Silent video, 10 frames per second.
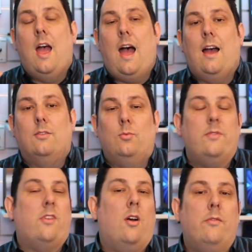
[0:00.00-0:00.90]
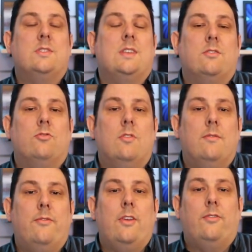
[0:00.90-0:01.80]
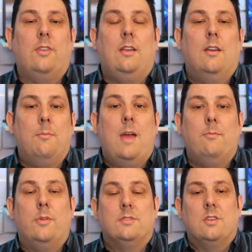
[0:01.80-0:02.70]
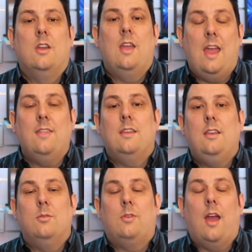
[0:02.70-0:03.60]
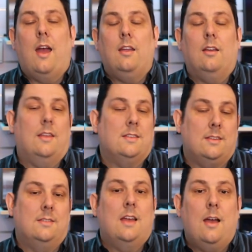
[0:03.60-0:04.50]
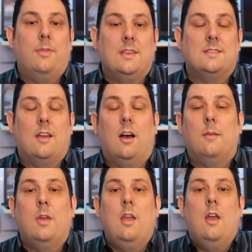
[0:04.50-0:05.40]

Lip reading: and we've got over 650 members in the UK, and that's at this time,